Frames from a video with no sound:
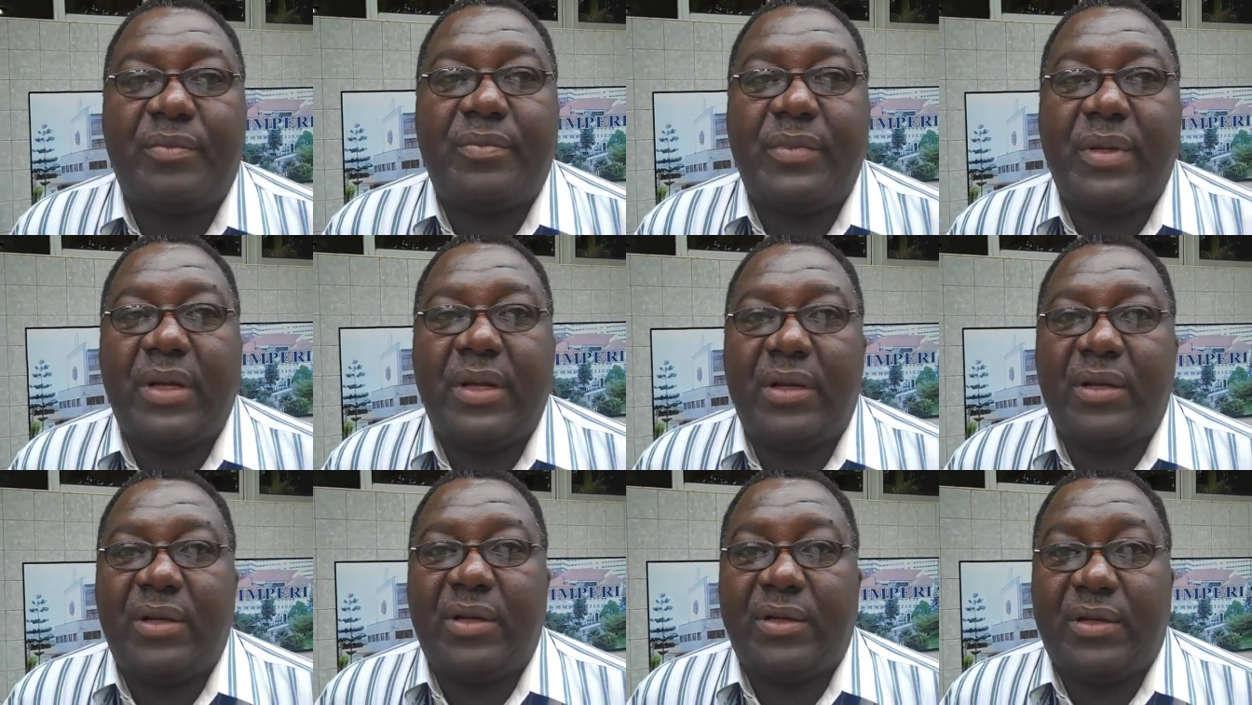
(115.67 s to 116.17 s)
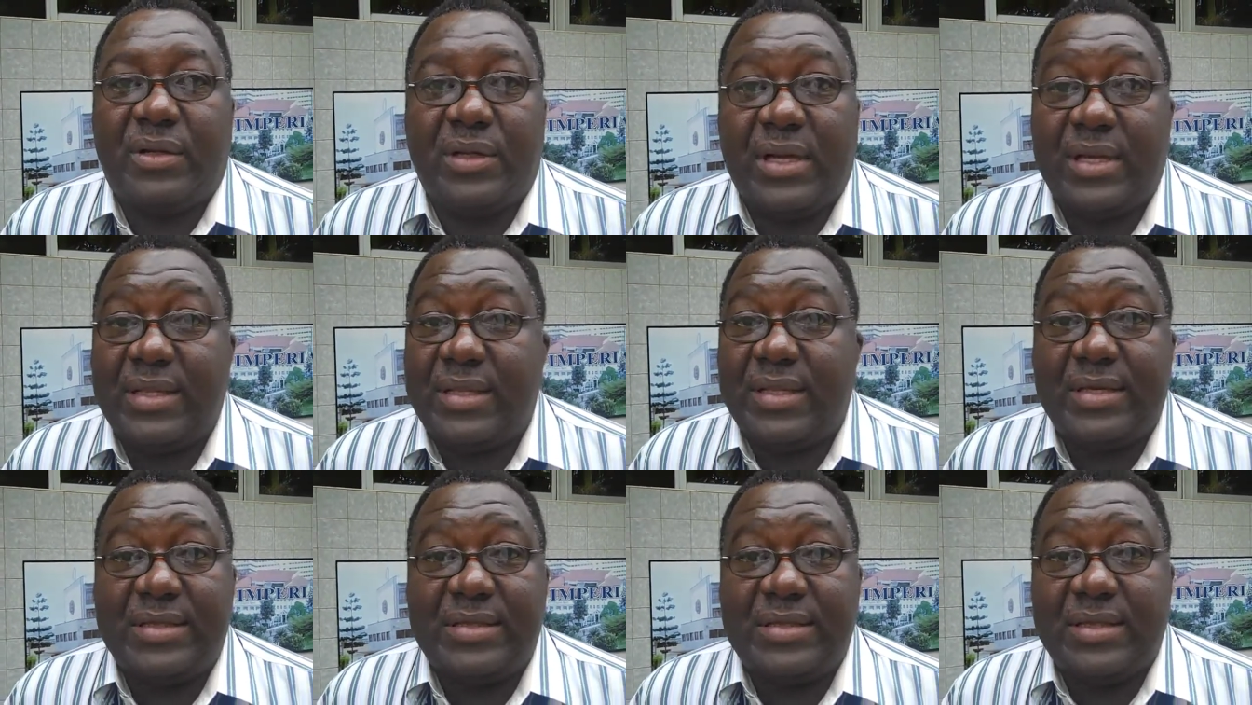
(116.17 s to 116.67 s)
a lot of
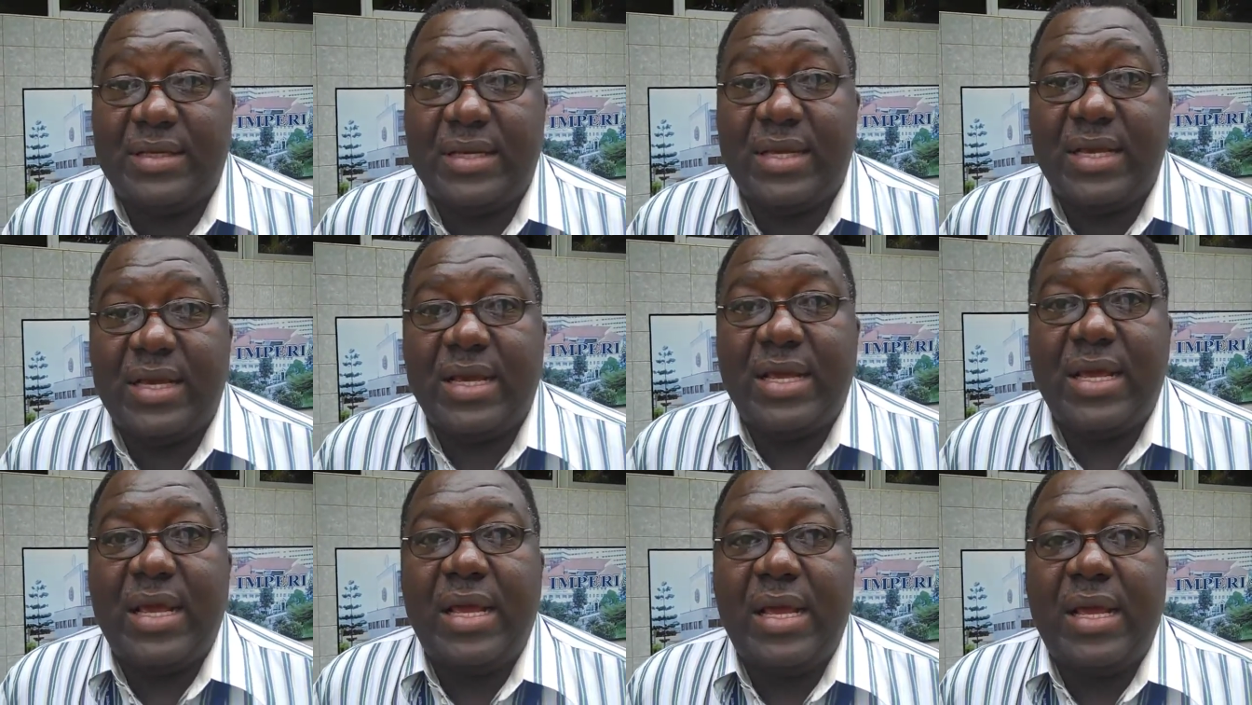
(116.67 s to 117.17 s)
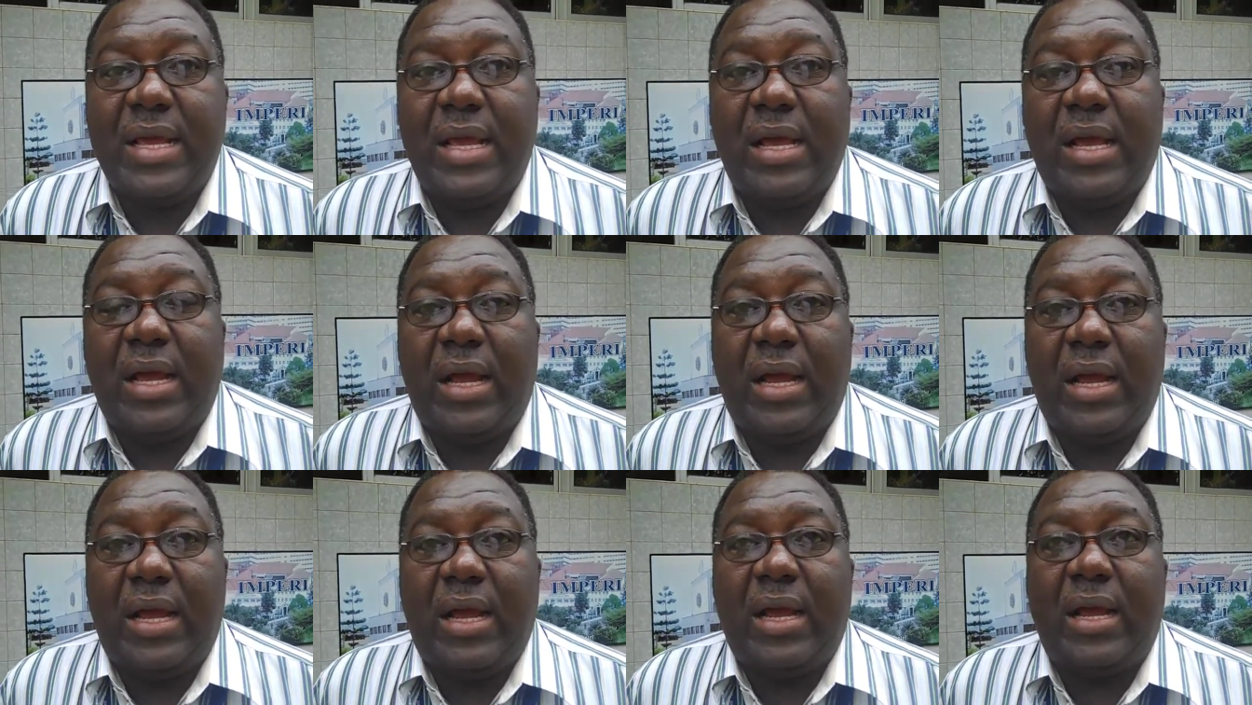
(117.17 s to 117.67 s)
others.
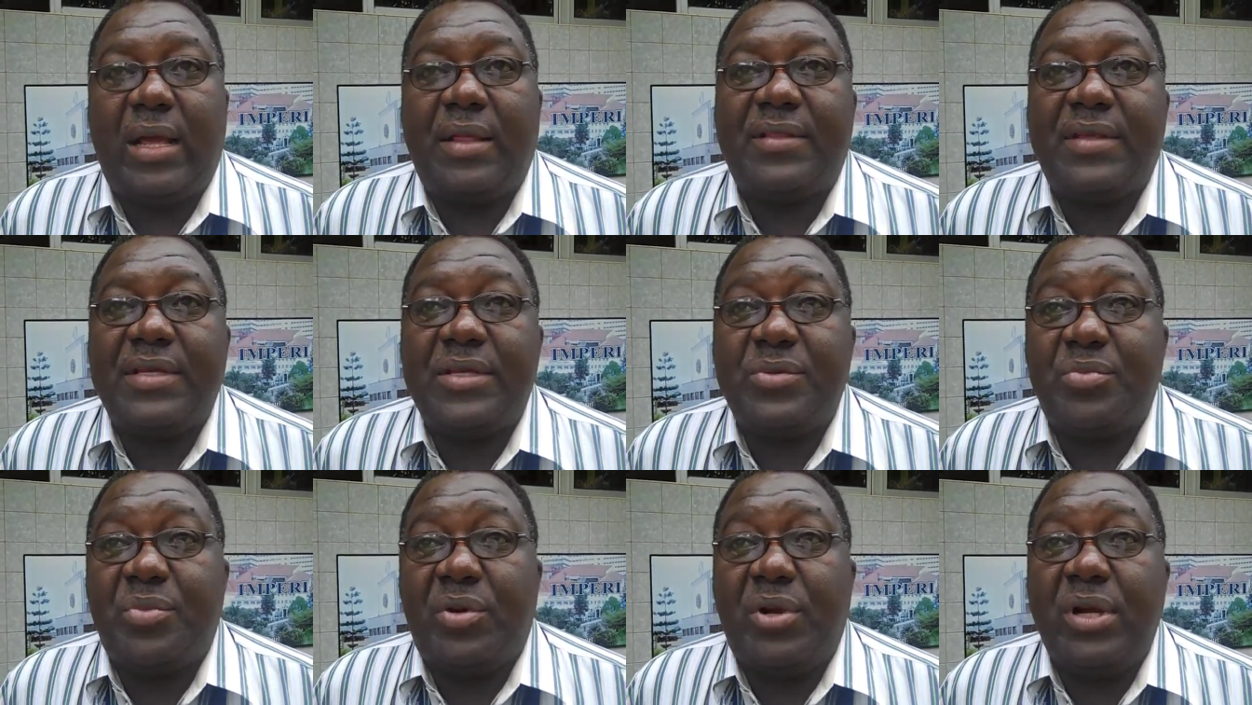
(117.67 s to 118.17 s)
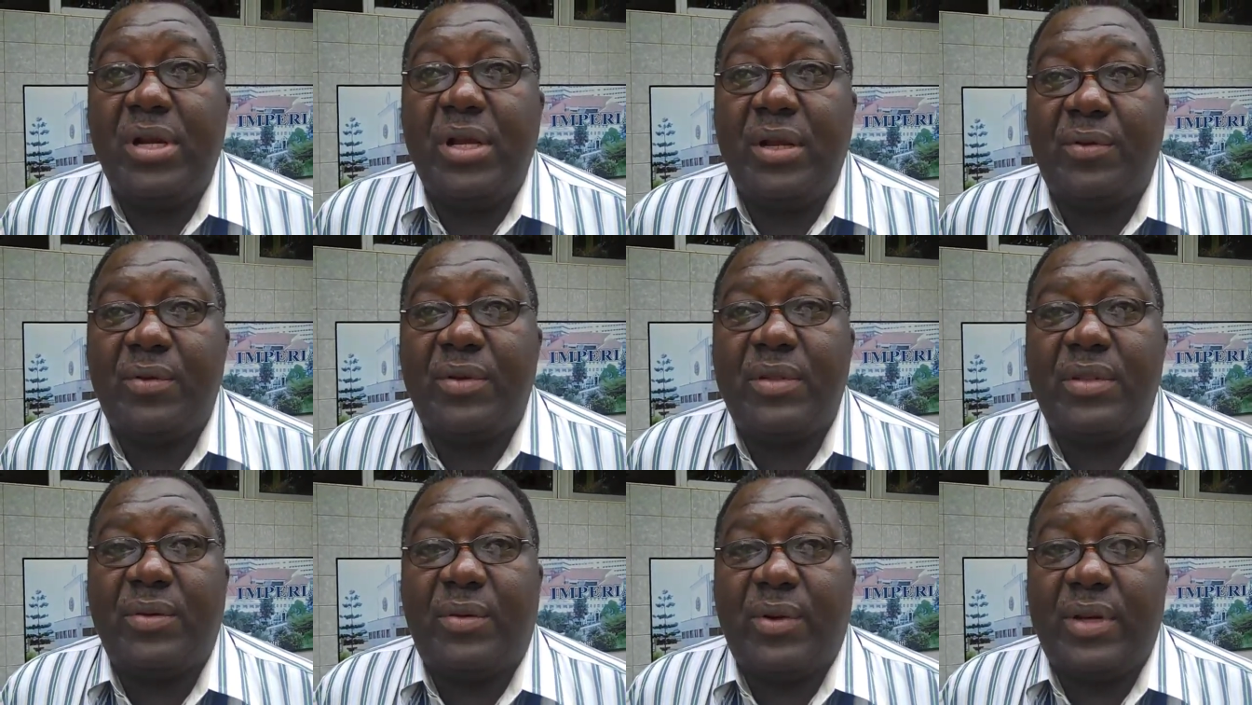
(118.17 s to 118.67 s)
This morning
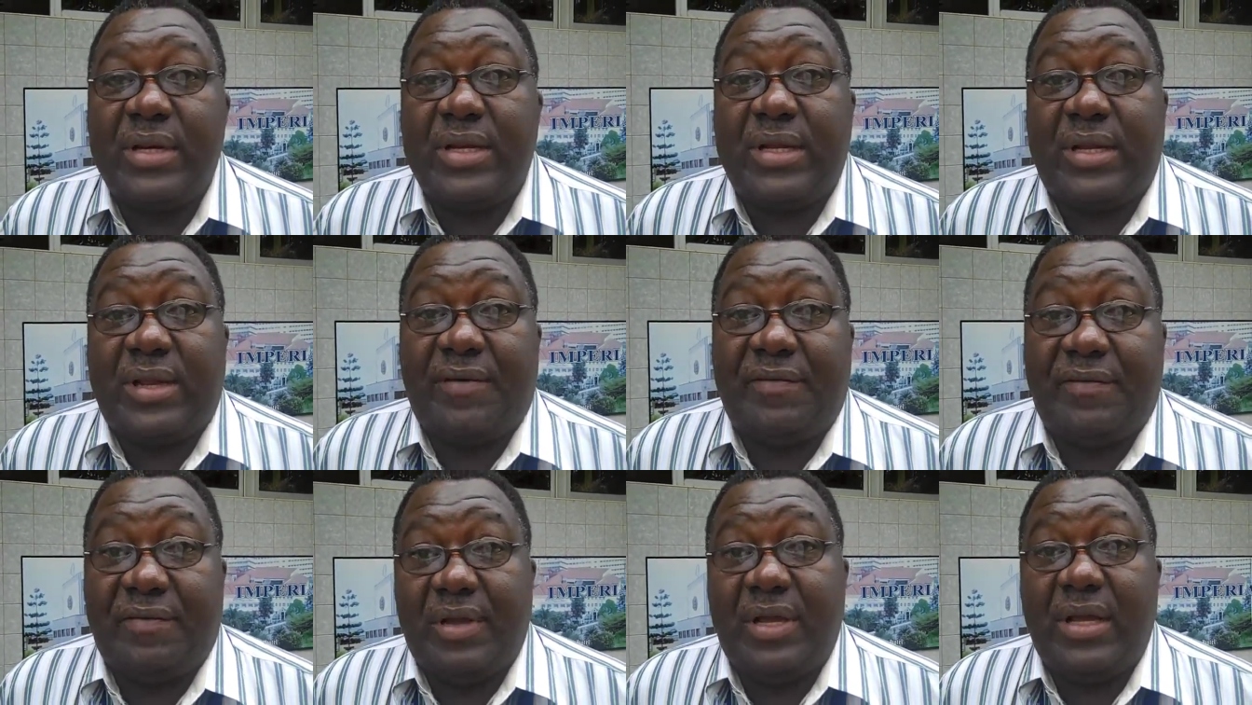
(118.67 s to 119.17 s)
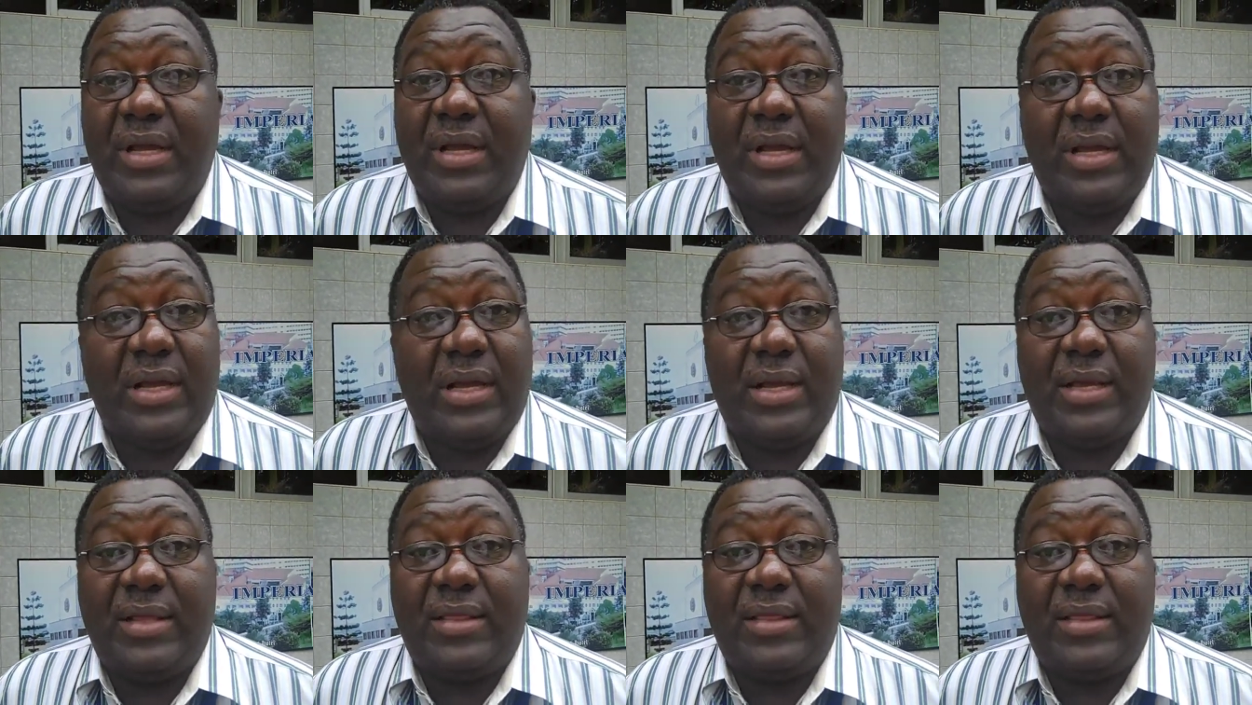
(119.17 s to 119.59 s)
with the World Cafe,